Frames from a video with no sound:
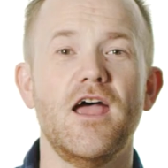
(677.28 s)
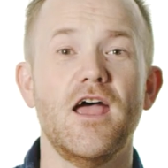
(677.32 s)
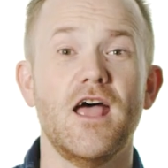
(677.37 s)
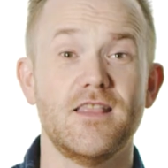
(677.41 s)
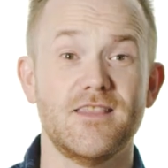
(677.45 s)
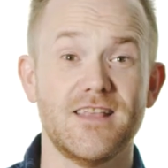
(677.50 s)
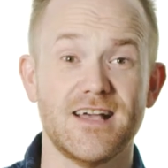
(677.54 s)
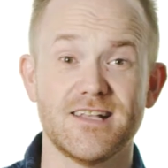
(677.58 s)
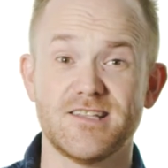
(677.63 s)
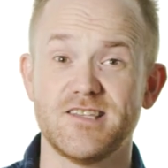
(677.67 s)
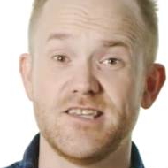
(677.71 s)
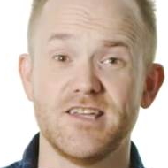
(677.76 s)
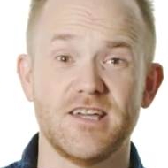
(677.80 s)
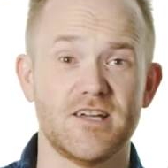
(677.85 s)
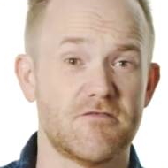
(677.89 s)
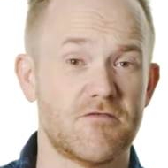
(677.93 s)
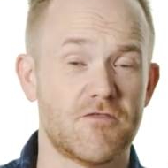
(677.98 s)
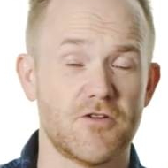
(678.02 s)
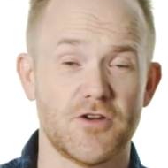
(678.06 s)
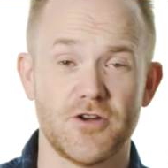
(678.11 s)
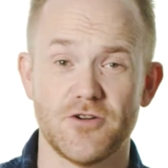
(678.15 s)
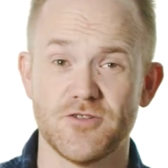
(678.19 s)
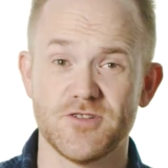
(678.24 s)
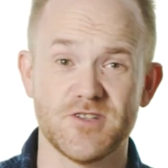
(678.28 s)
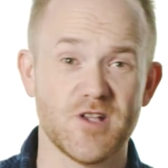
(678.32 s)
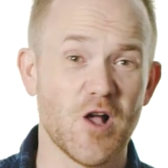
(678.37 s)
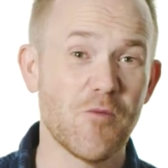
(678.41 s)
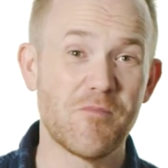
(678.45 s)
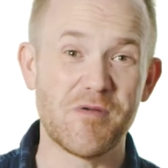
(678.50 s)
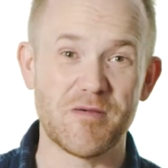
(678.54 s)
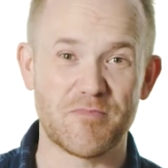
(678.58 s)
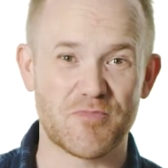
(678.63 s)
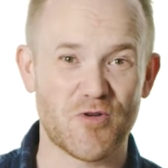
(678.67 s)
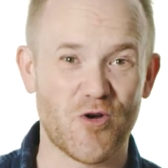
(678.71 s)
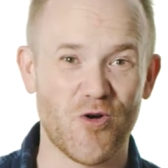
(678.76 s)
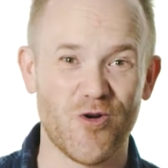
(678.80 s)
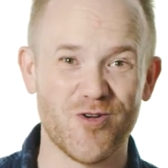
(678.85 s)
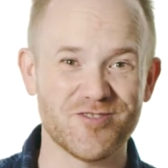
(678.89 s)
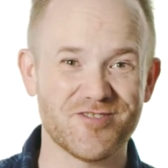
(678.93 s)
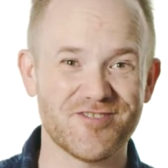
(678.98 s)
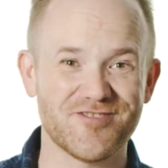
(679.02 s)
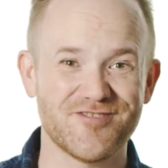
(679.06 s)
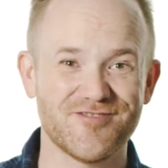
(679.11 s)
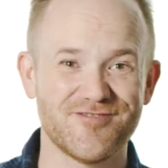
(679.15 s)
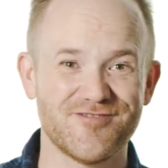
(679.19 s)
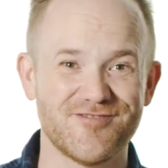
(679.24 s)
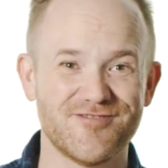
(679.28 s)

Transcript: And that's it for your CELPIP goals.